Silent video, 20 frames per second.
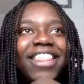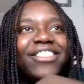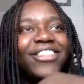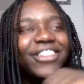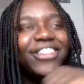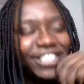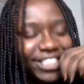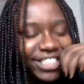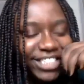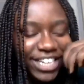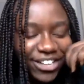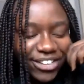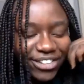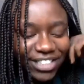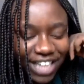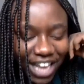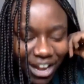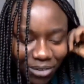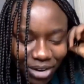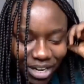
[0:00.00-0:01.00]
The
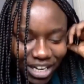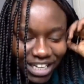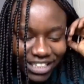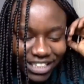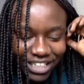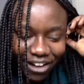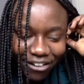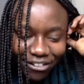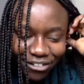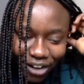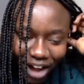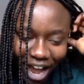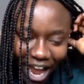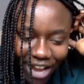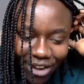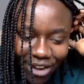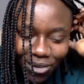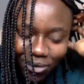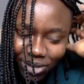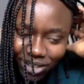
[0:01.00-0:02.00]
singles I released after
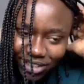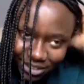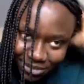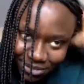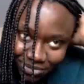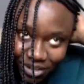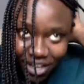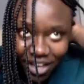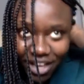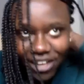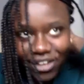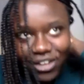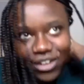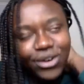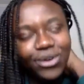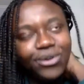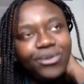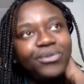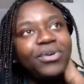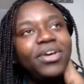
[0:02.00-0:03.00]
Idol was, you
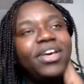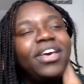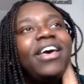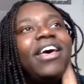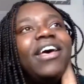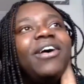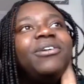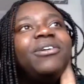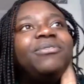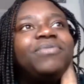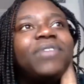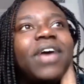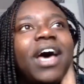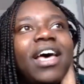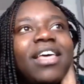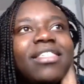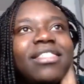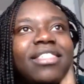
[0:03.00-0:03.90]
know, I